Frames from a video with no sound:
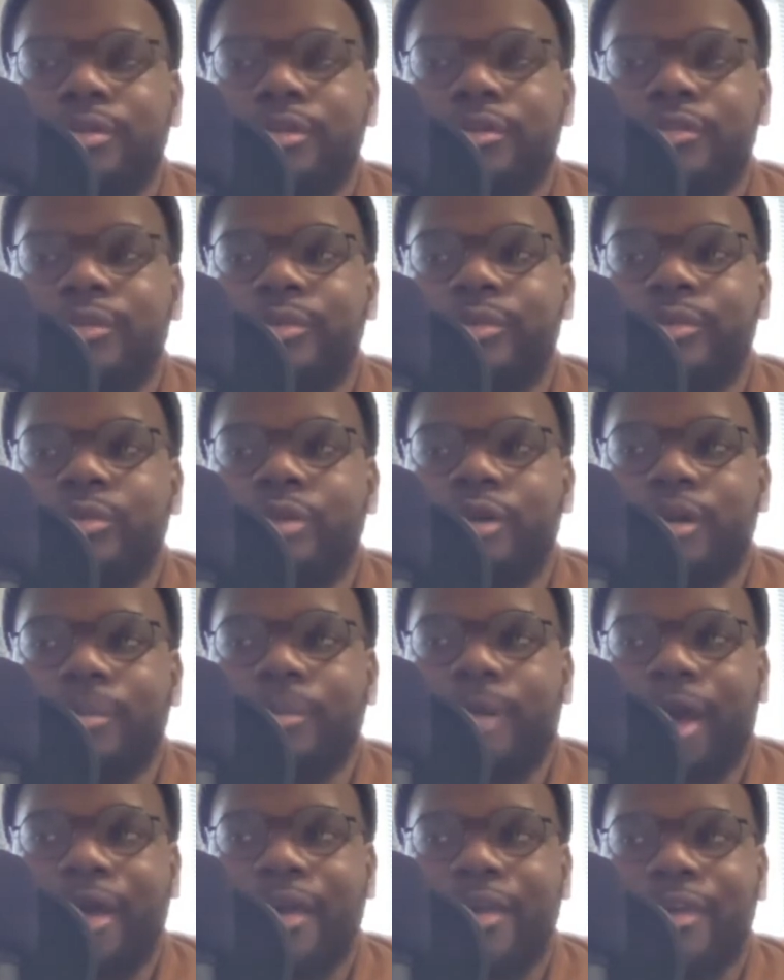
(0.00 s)
So when you come
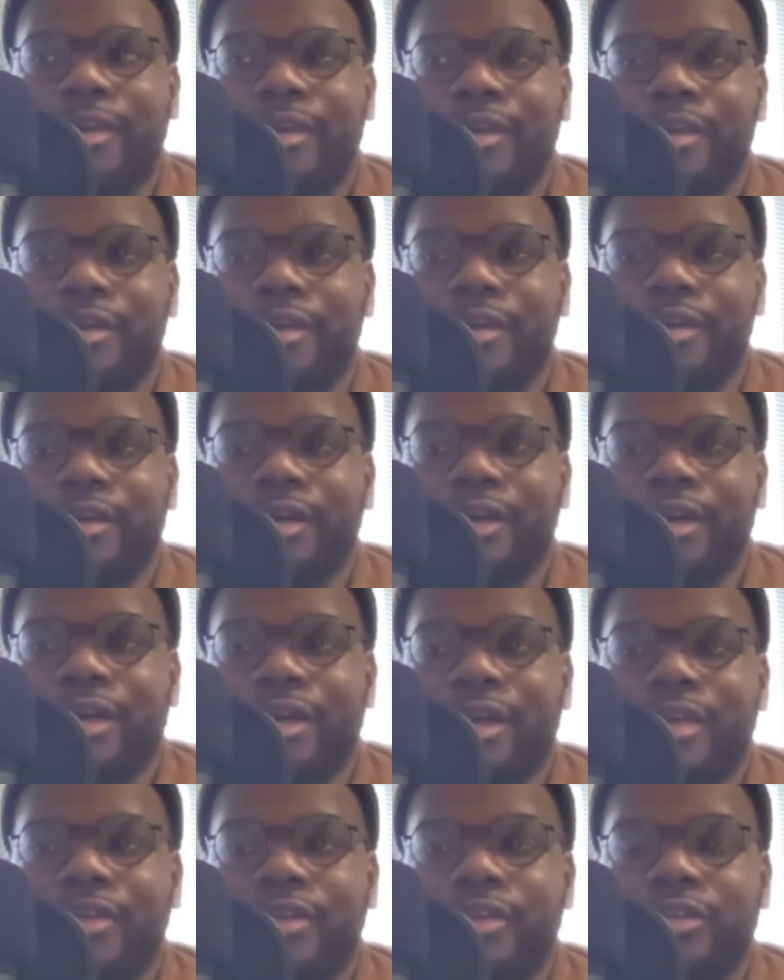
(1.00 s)
back here,
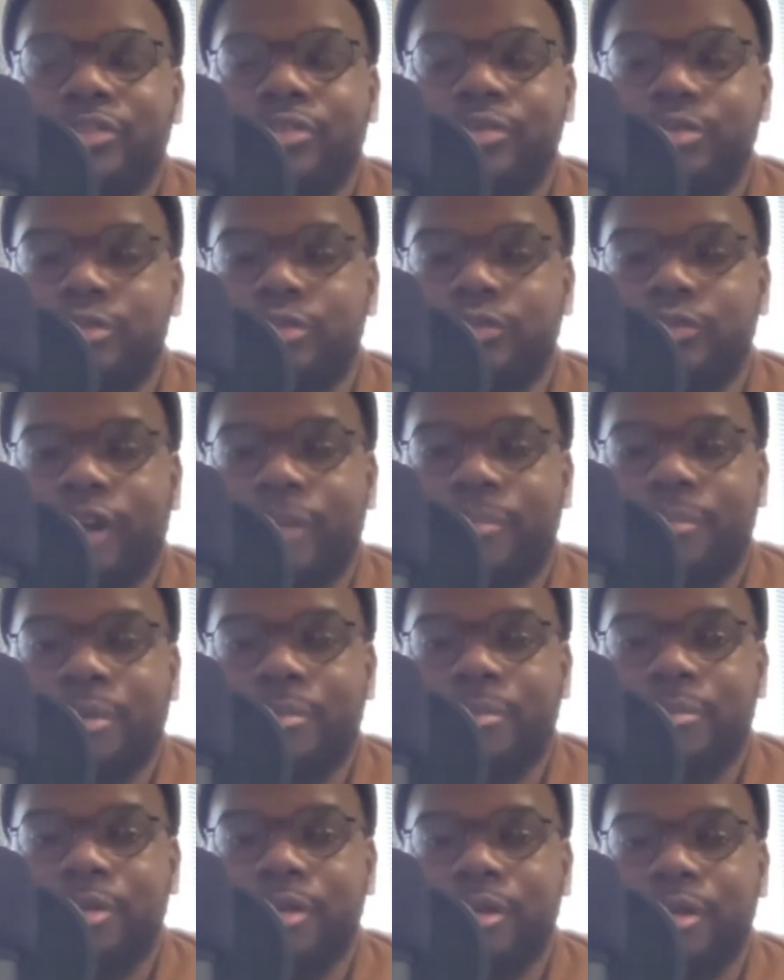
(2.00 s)
as soon as you find my
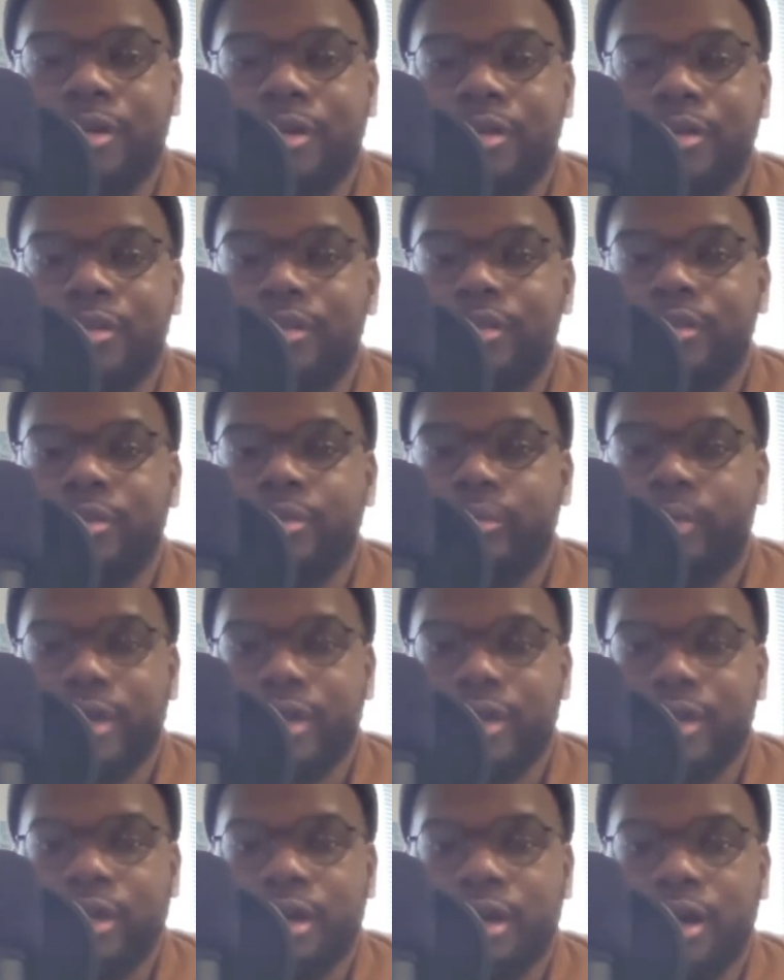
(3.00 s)
book, you're
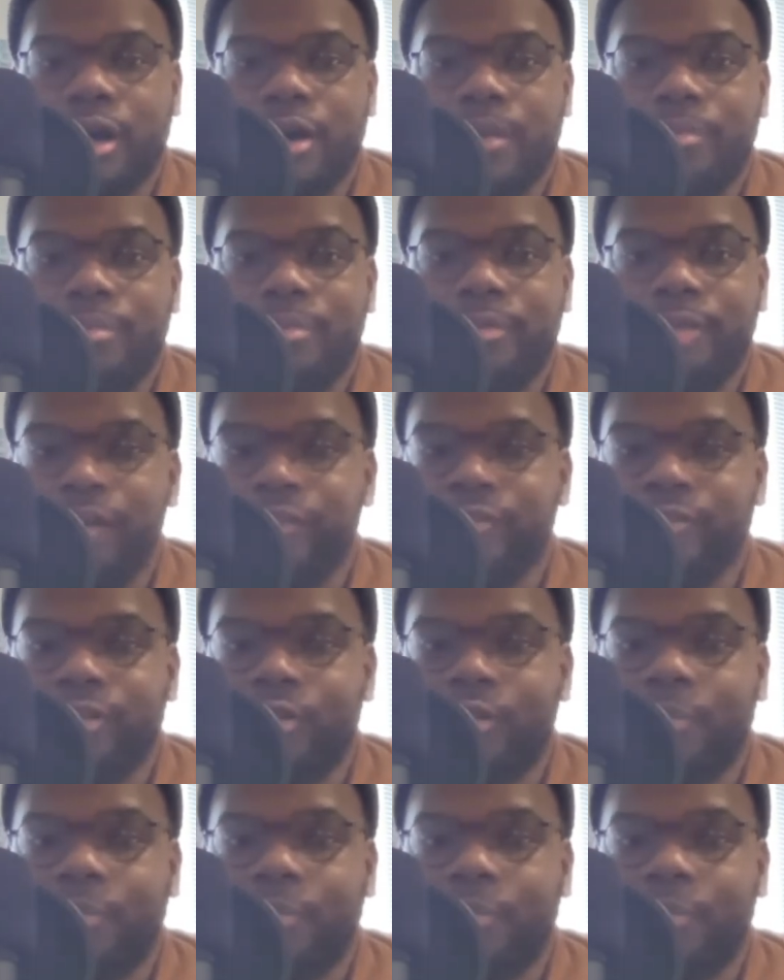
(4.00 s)
waking up. That's the whole